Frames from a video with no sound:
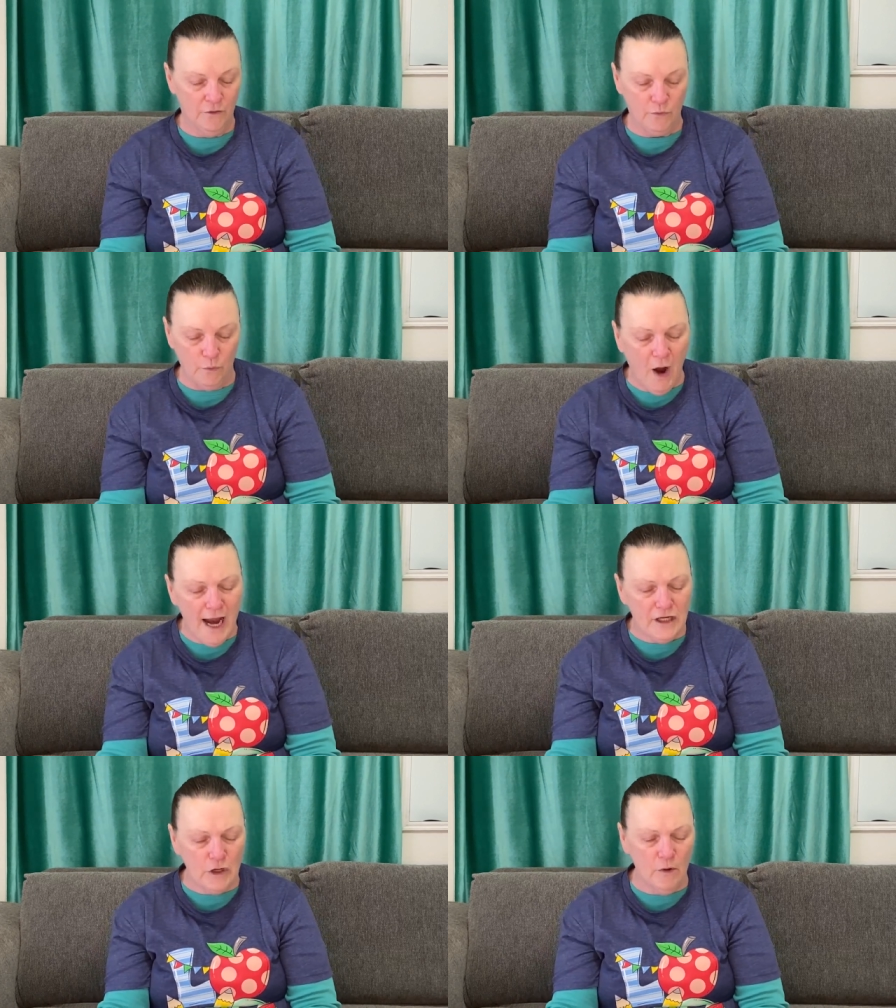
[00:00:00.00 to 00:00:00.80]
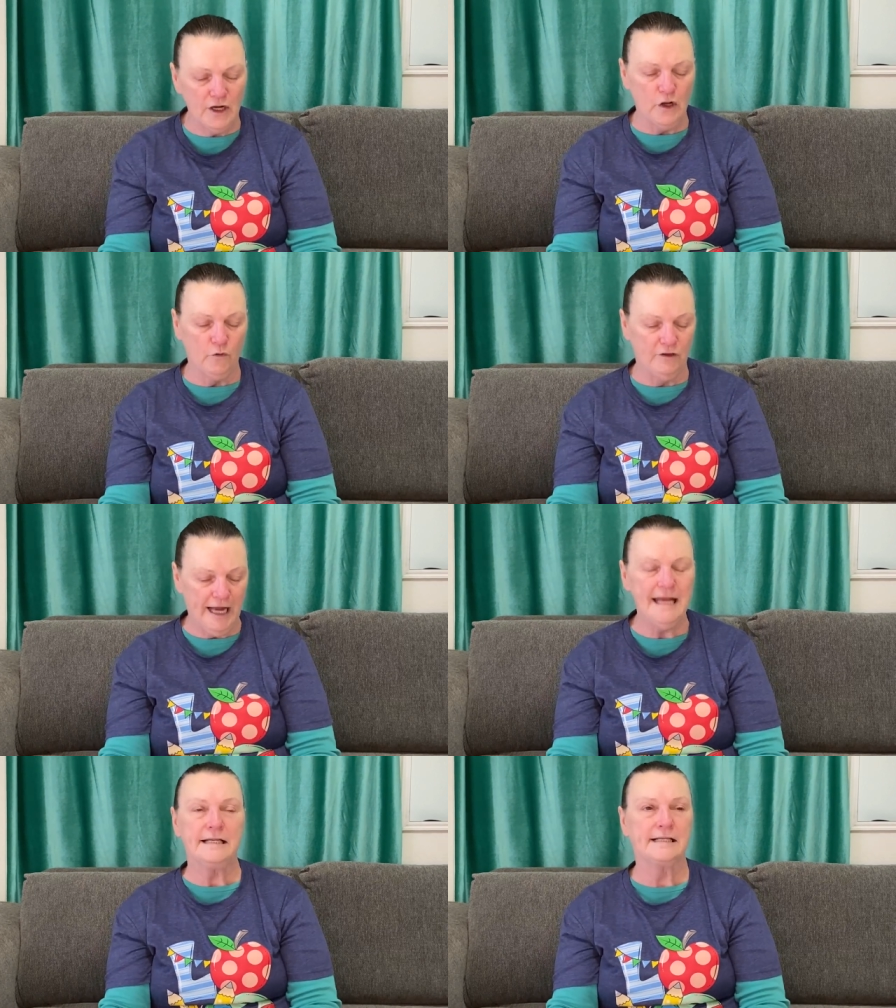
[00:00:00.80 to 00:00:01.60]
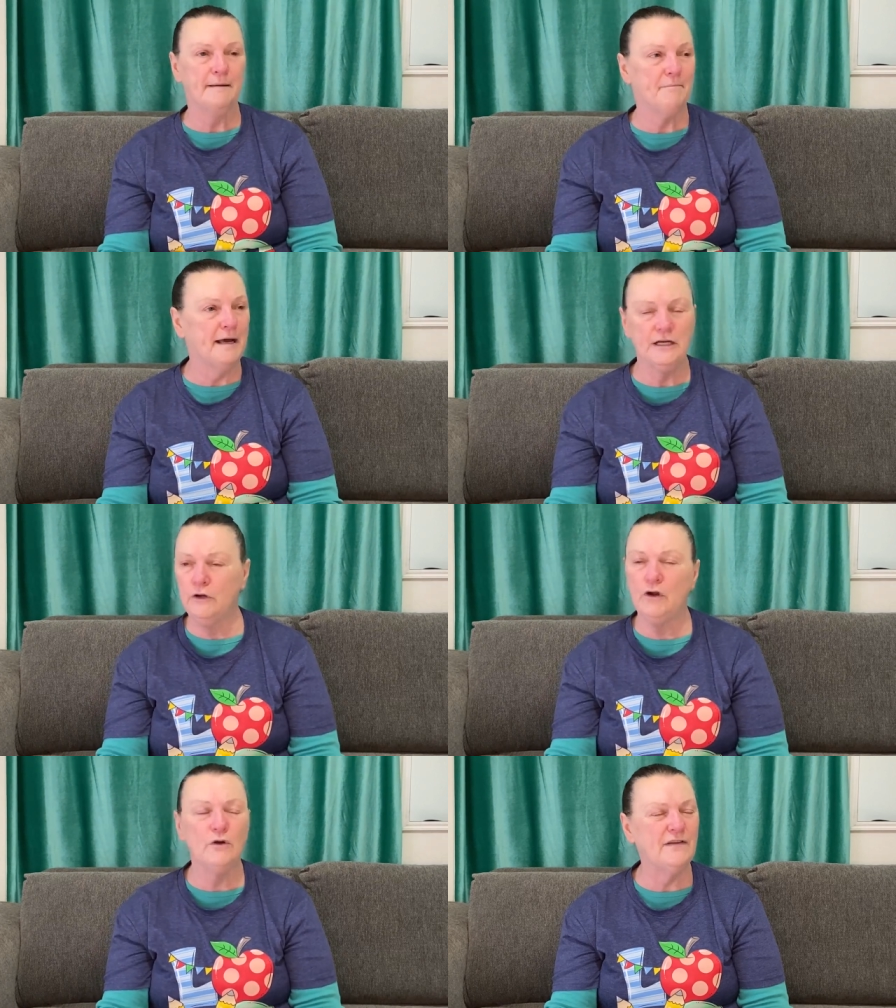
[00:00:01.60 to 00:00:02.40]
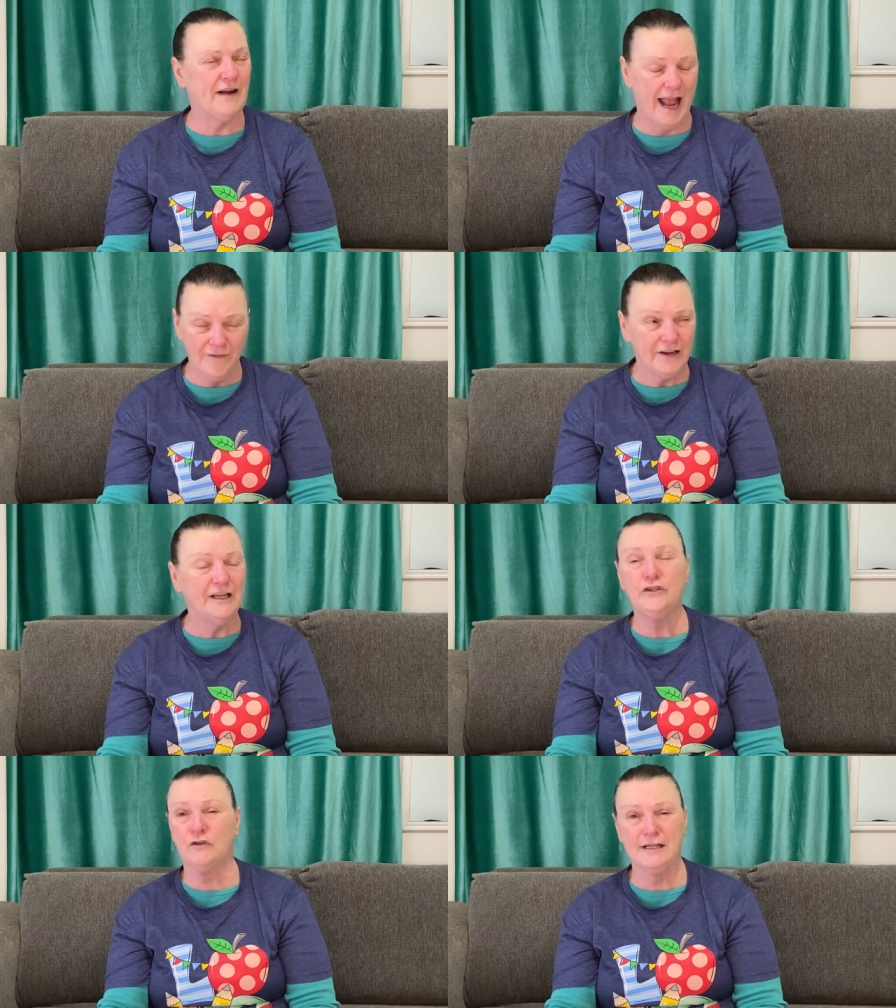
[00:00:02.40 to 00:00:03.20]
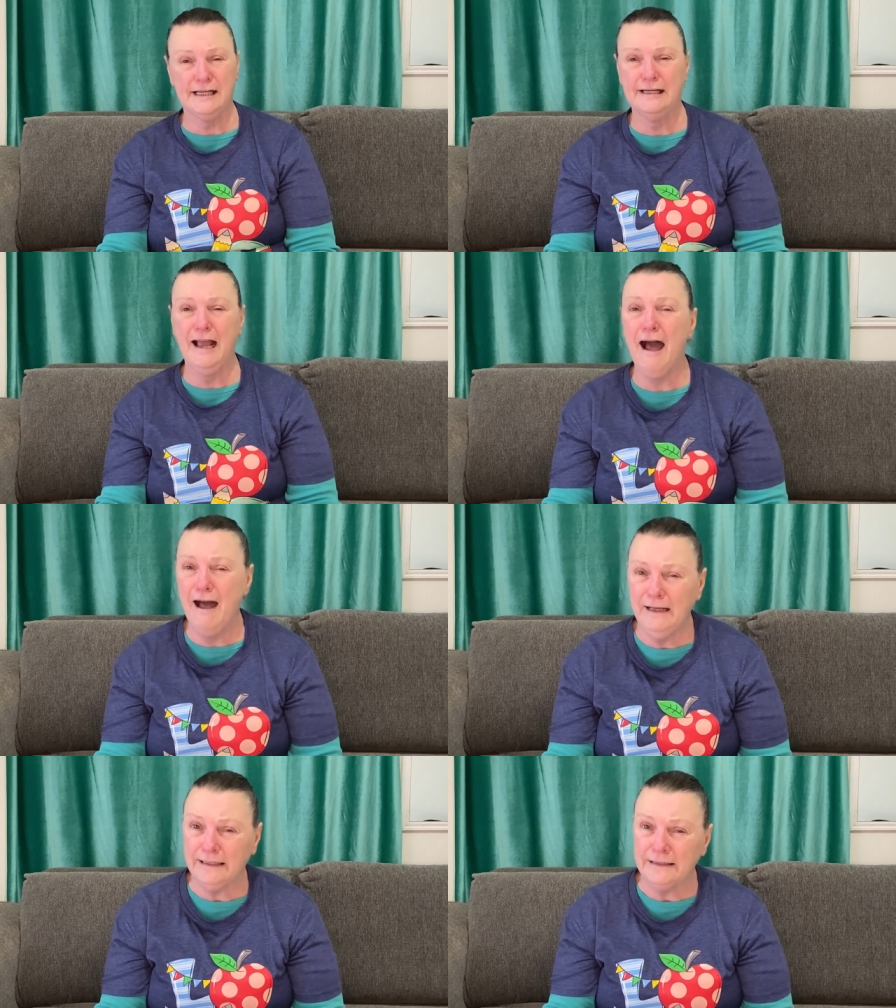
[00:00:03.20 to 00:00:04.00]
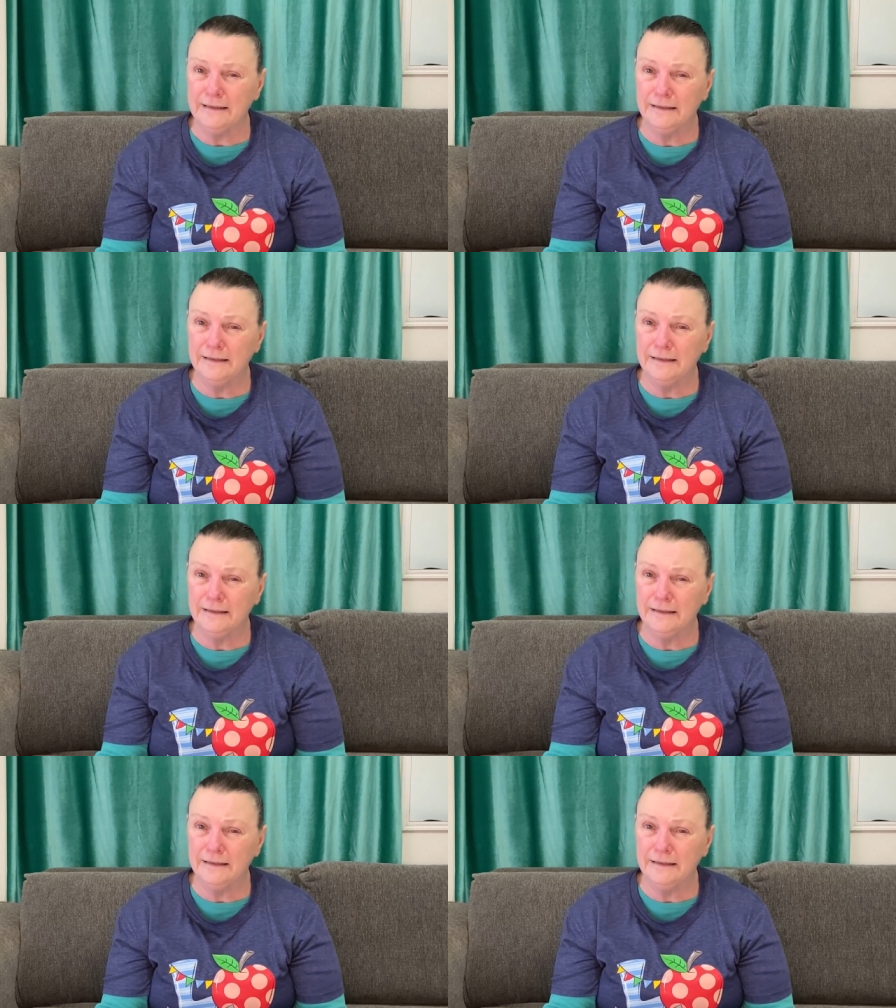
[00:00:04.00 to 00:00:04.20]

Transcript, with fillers: Why do you want to go date somebody who don't even have an interest in God?